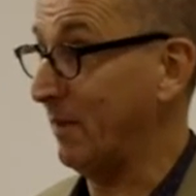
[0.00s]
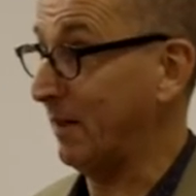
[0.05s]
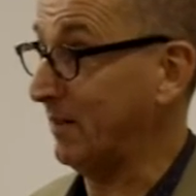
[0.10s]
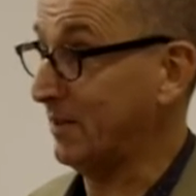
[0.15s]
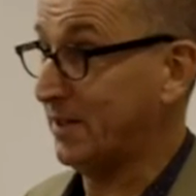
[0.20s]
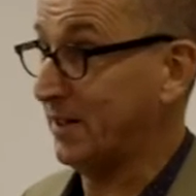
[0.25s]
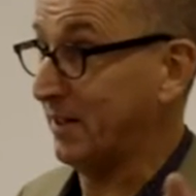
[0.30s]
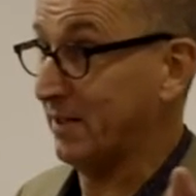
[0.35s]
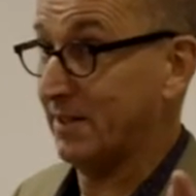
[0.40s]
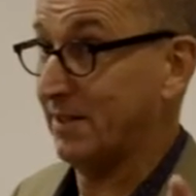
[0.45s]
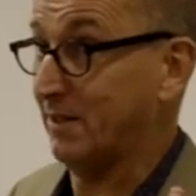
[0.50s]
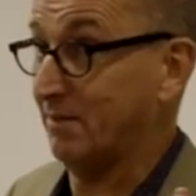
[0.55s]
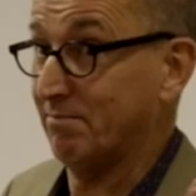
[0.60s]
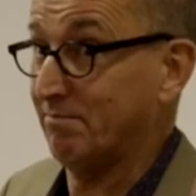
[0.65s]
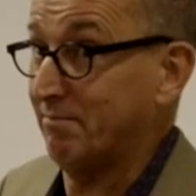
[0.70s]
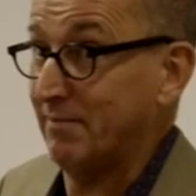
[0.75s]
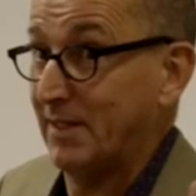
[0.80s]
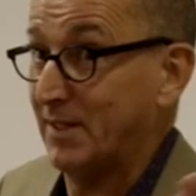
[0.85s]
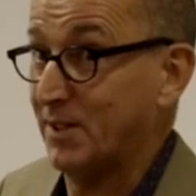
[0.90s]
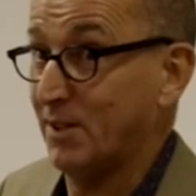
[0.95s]
Actually,
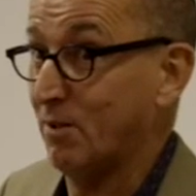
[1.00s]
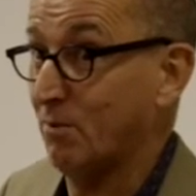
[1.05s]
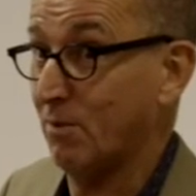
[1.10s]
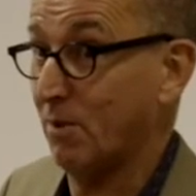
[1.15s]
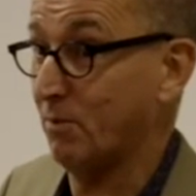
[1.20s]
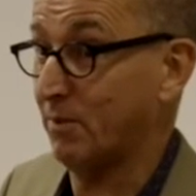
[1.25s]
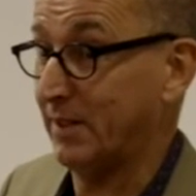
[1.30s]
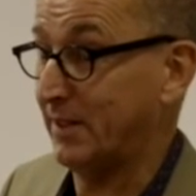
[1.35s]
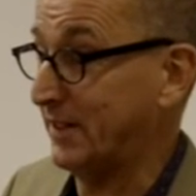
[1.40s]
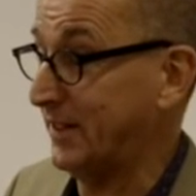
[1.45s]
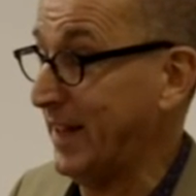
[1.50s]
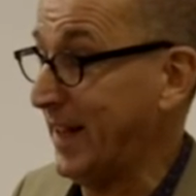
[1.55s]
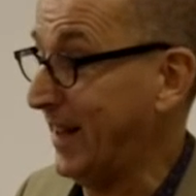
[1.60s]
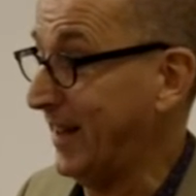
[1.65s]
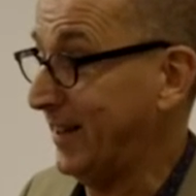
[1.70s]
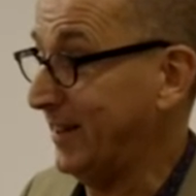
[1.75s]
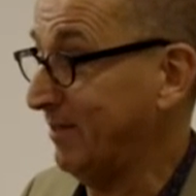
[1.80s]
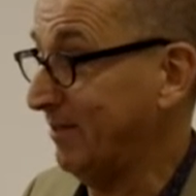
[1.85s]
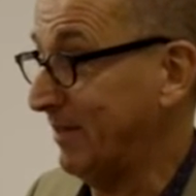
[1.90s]
that's not what we said.